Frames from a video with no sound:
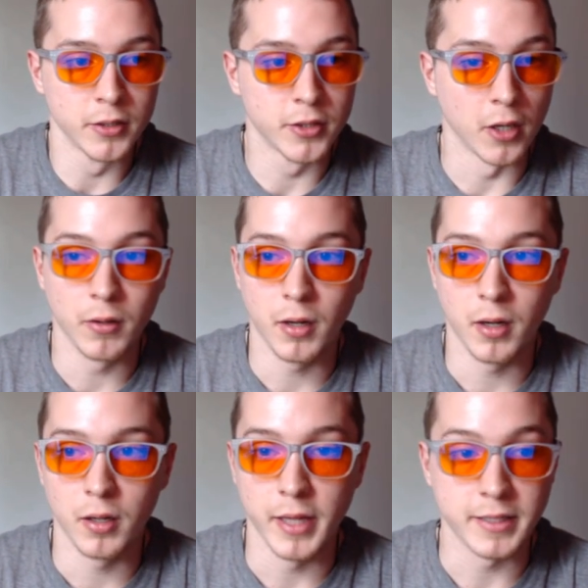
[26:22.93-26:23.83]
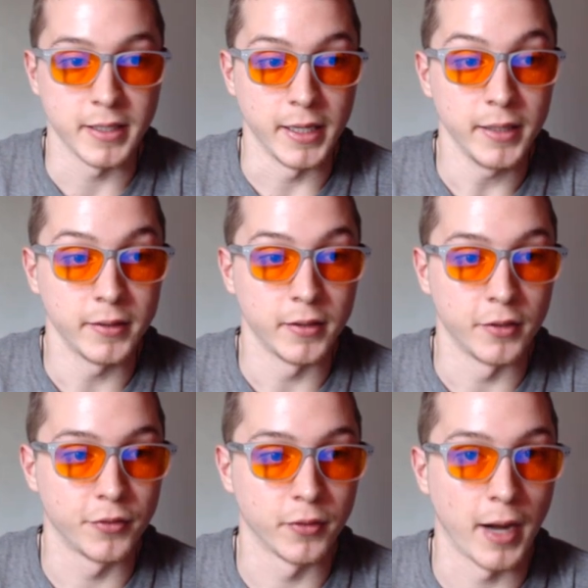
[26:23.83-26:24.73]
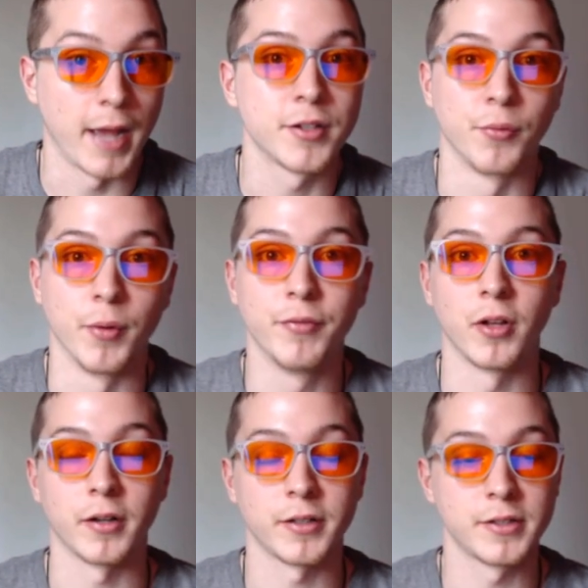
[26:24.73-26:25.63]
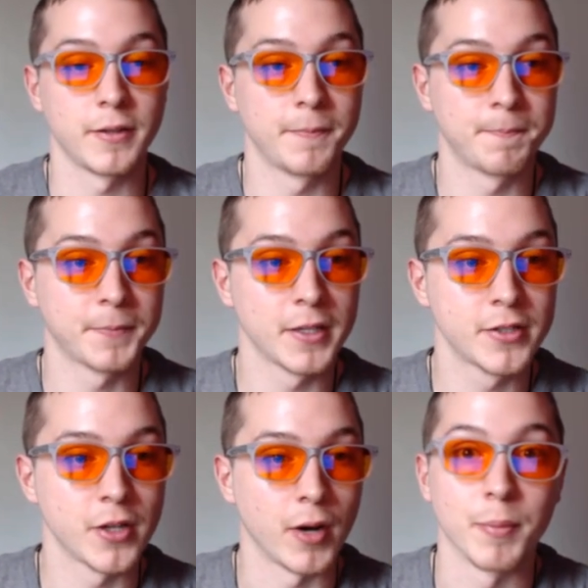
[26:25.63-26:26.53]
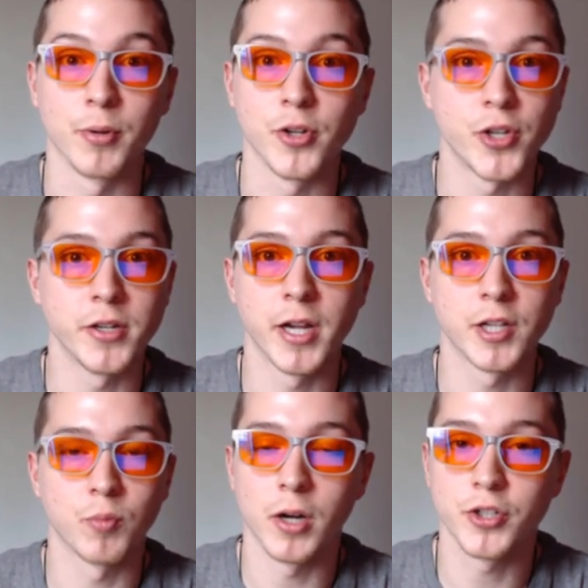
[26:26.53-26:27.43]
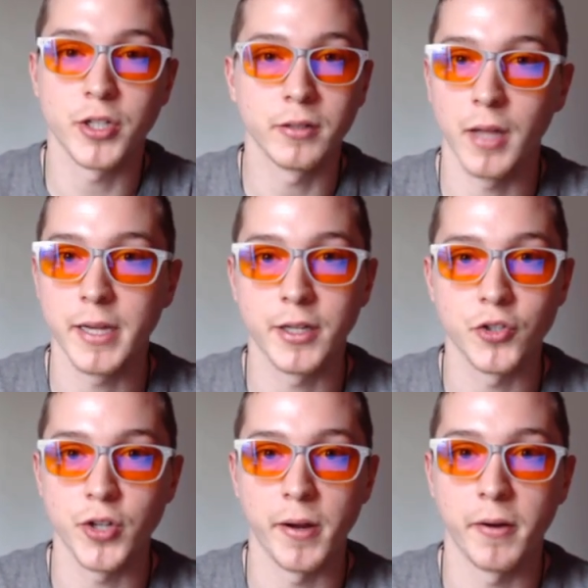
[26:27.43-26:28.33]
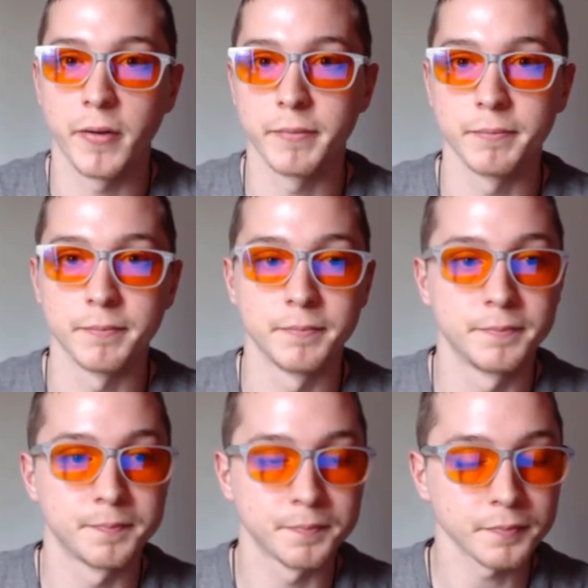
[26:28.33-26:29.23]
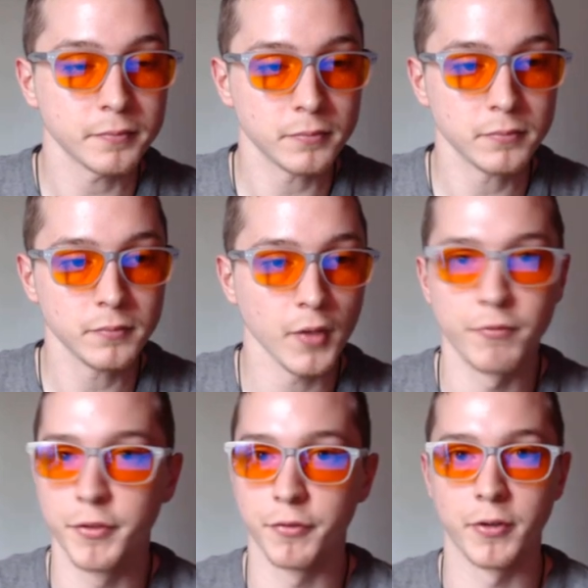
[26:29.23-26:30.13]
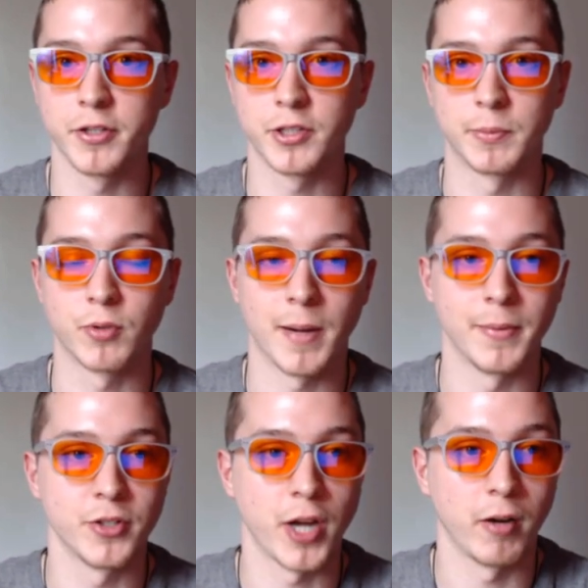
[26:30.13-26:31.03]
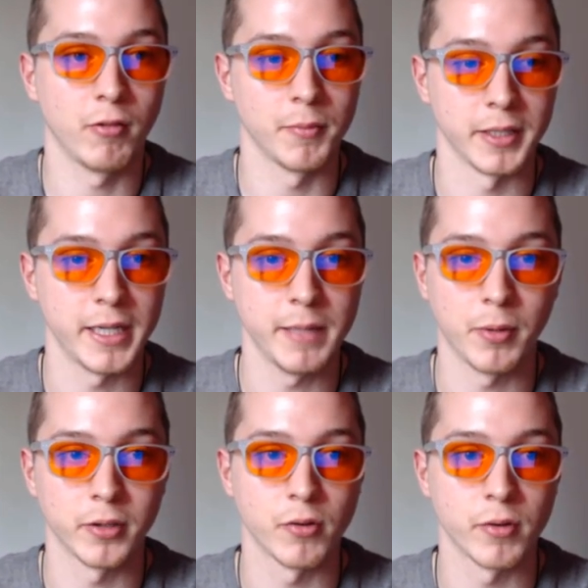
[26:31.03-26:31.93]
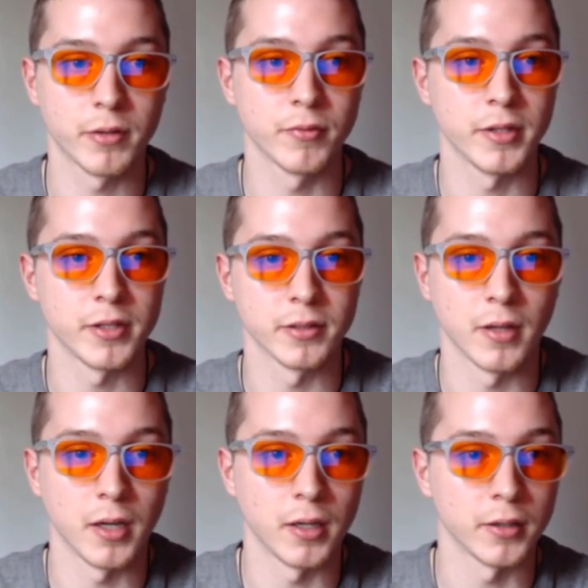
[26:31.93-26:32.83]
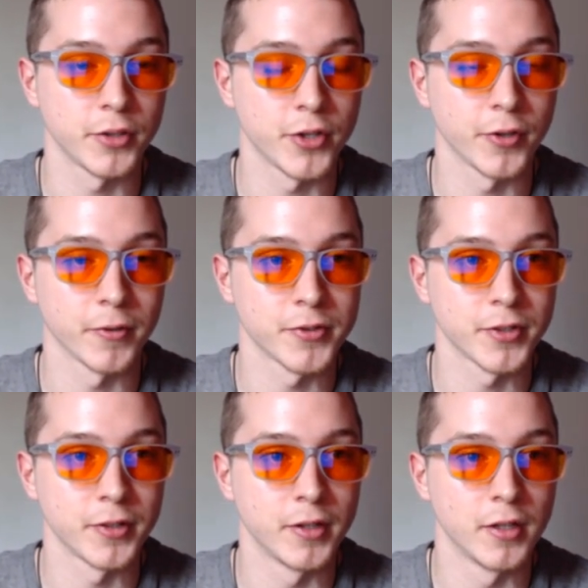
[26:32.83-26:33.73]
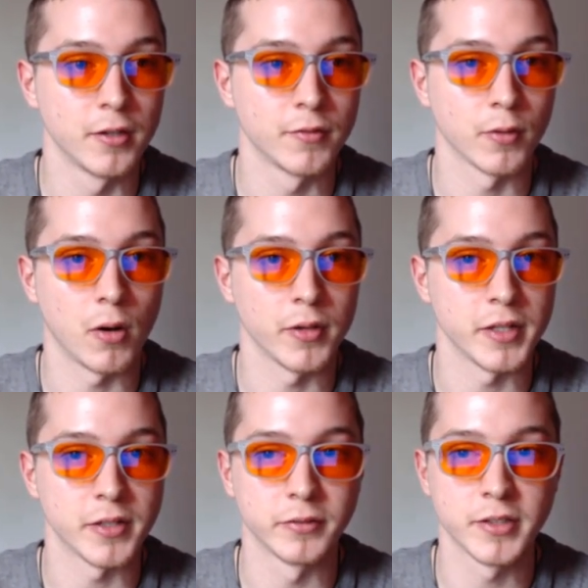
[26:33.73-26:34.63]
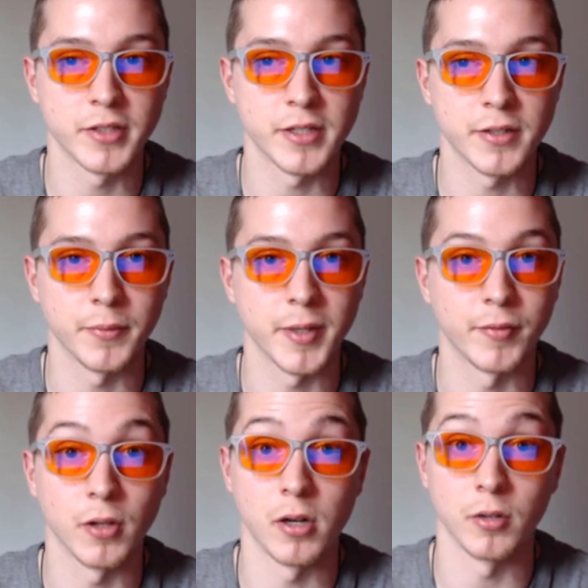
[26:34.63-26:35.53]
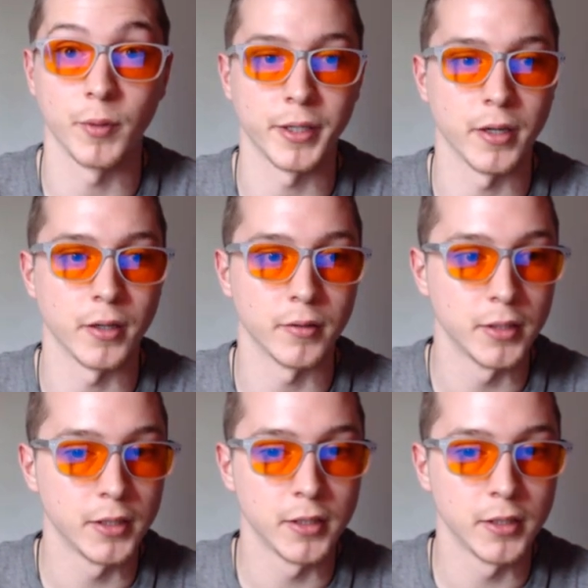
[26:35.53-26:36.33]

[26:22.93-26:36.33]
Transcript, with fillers: So uh, that's it for acid reflux. So I appreciate you guys watching, like and share, and feel free to subscribe to this channel. I'm going to keep on going through these uh, cures for all these illnesses that we have a long way to go.